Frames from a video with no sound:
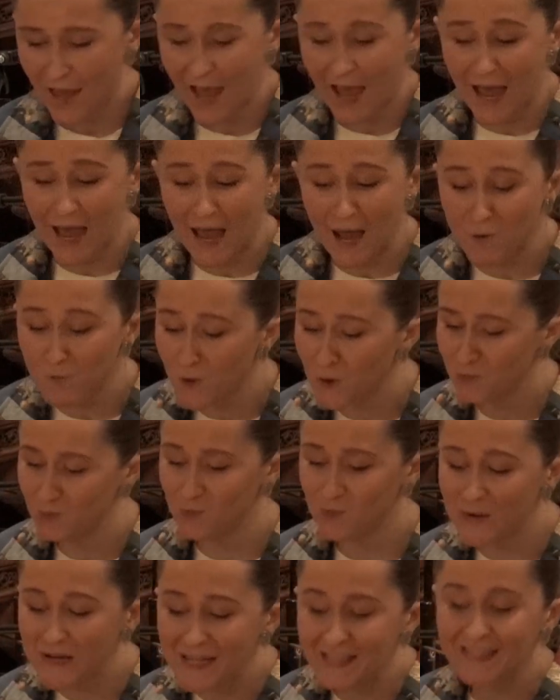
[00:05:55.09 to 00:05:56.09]
And
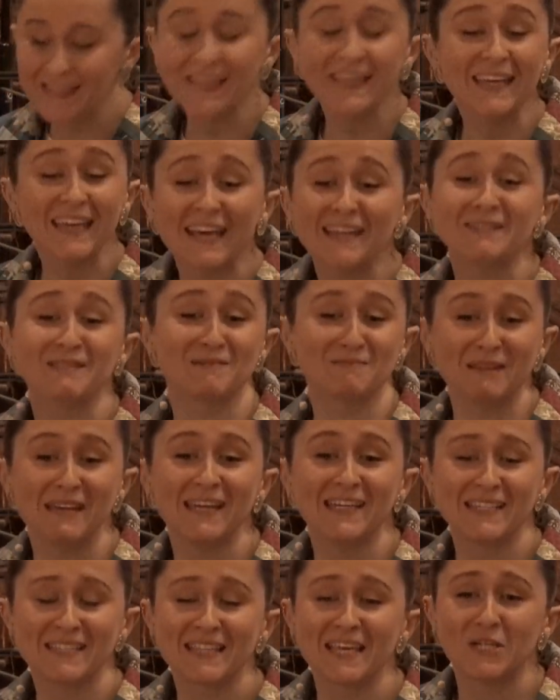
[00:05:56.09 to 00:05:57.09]
what really gets
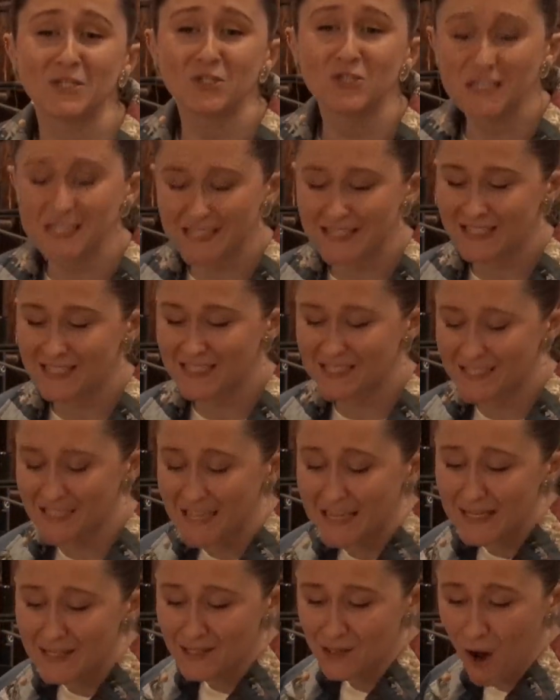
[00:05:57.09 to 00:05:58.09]
me is that Jesus
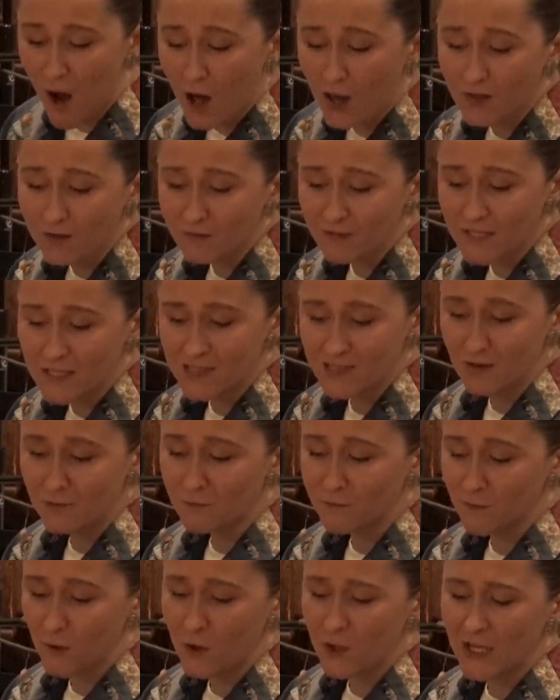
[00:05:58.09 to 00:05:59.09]
sees all of this
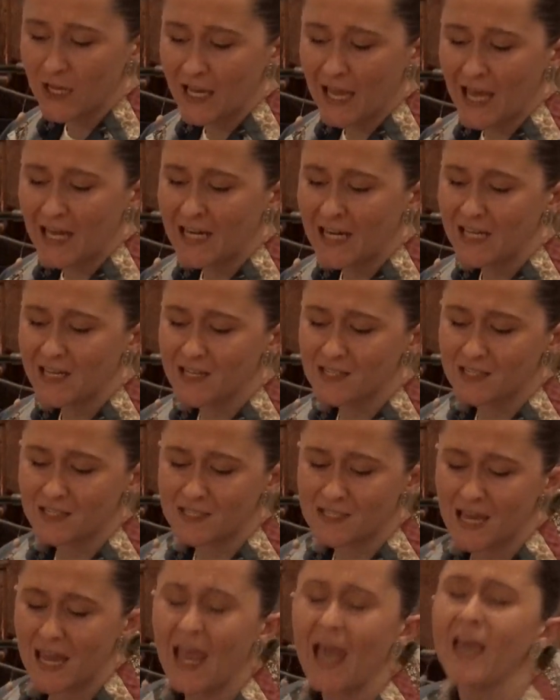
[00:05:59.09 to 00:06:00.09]
unfolding and he doesn't
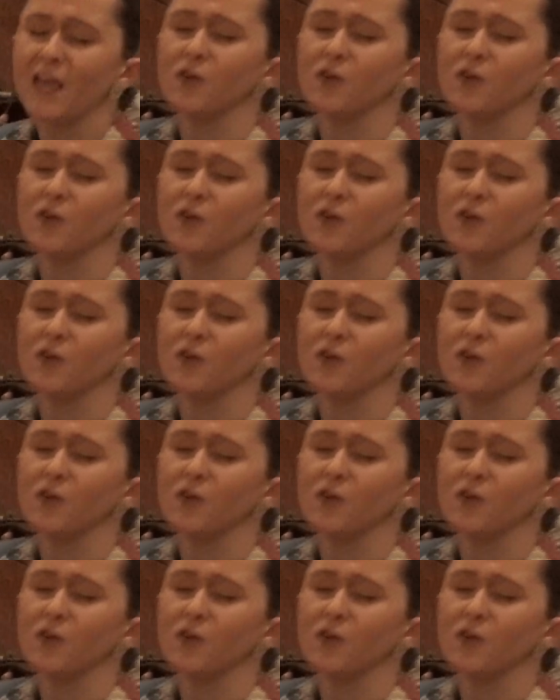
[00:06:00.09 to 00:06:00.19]
say, "Hey, you